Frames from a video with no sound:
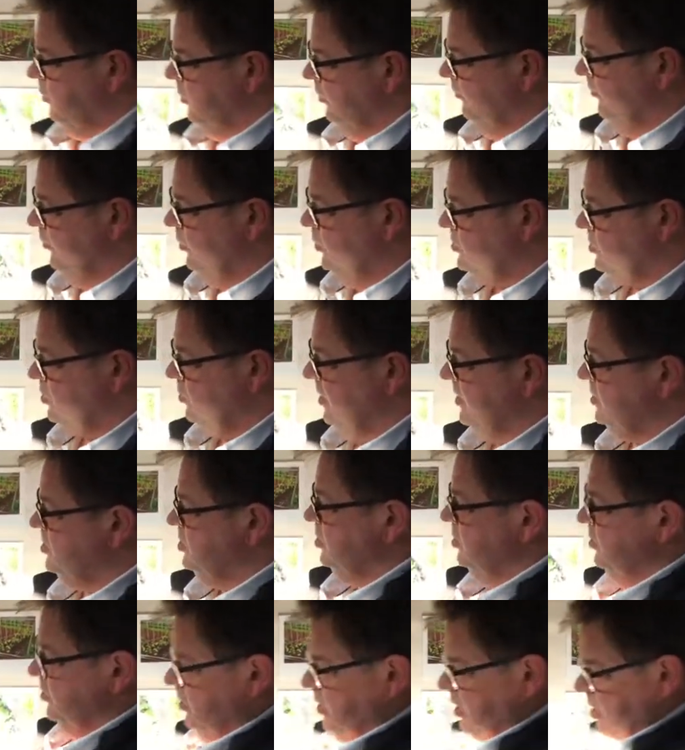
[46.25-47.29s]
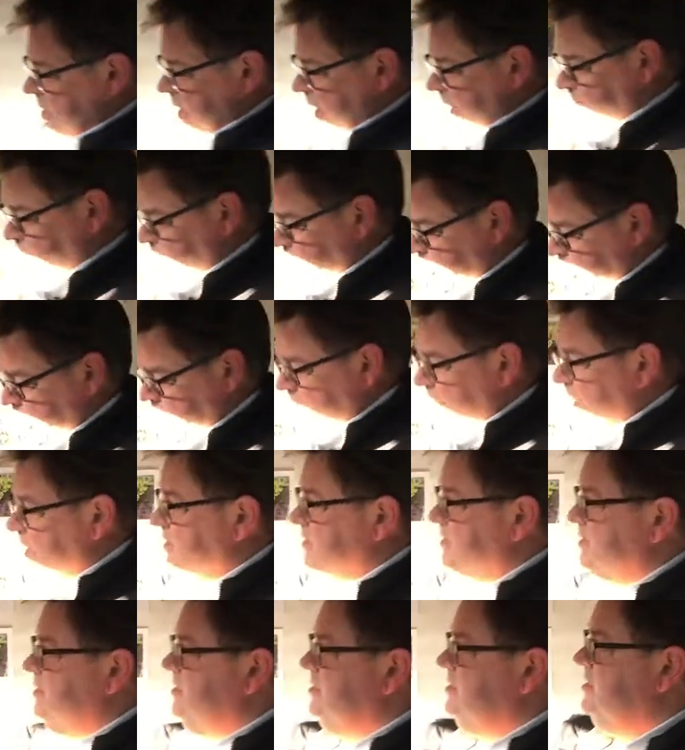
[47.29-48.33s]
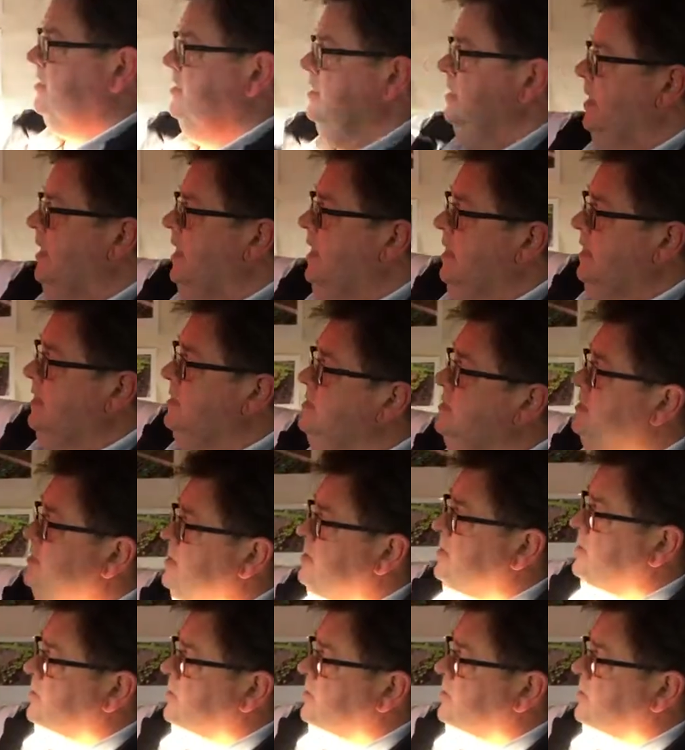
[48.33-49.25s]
the first question everybody asks is,